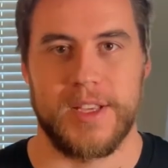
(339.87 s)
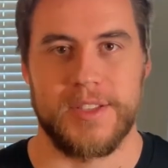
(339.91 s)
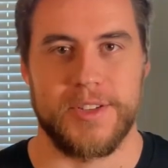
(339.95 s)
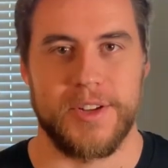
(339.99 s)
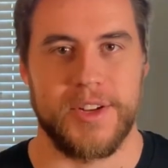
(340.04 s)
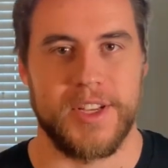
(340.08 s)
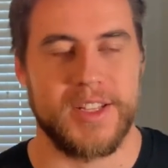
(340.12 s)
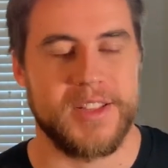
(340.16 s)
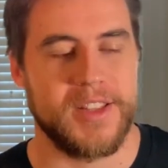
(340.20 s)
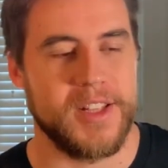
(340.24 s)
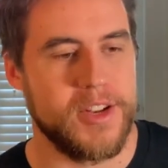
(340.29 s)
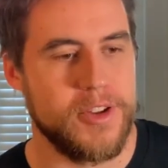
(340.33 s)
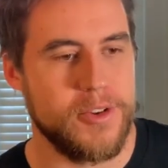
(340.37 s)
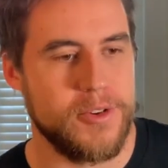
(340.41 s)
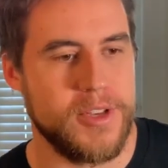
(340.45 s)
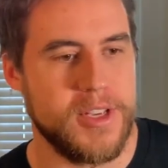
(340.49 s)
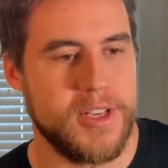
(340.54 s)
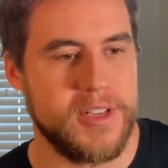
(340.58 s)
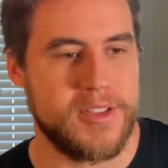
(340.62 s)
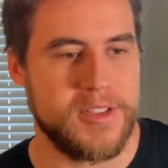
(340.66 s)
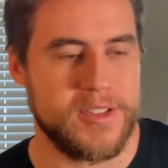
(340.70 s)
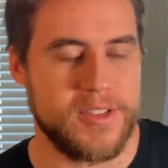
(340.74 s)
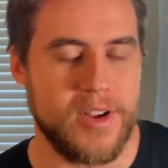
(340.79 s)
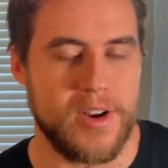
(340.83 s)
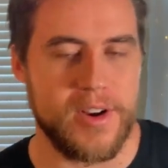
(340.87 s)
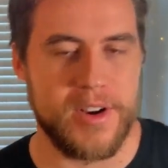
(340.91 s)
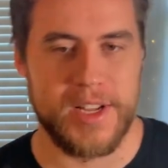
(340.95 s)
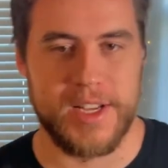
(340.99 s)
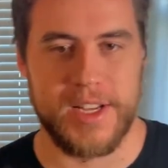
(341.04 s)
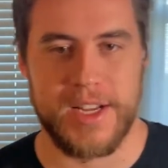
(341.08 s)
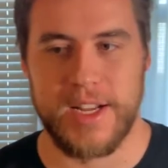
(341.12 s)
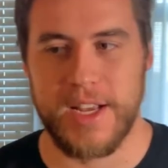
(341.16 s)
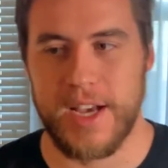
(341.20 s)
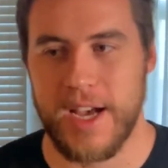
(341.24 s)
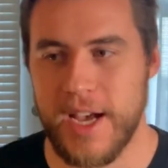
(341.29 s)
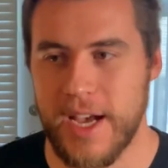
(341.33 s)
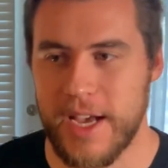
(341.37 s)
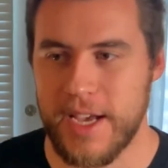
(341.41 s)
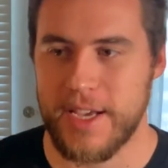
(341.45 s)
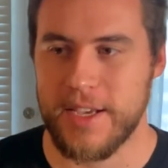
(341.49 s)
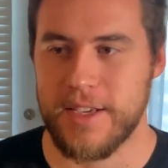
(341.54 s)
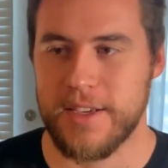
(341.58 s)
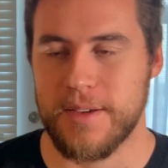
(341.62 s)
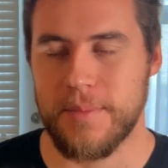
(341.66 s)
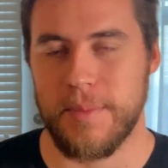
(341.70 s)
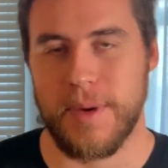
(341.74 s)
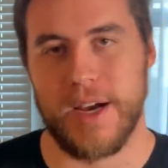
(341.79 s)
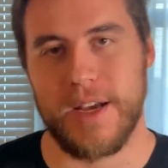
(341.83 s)
So to get the new yeast started, I
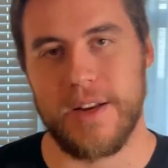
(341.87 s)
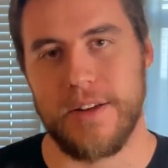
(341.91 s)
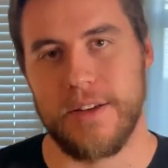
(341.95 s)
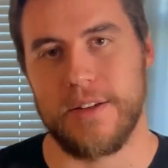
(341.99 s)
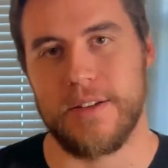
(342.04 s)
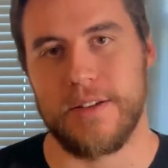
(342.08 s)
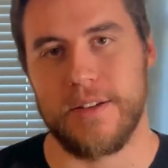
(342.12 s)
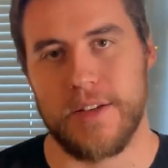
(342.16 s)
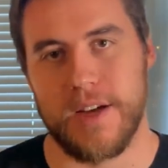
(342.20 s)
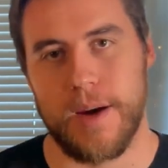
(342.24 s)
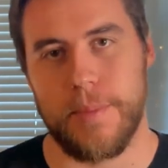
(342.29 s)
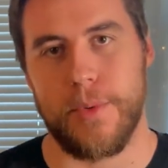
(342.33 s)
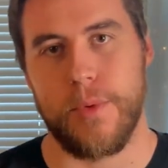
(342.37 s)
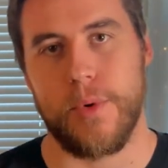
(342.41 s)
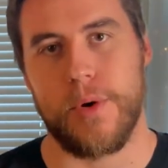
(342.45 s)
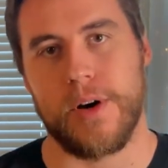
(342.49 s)
combined a cup of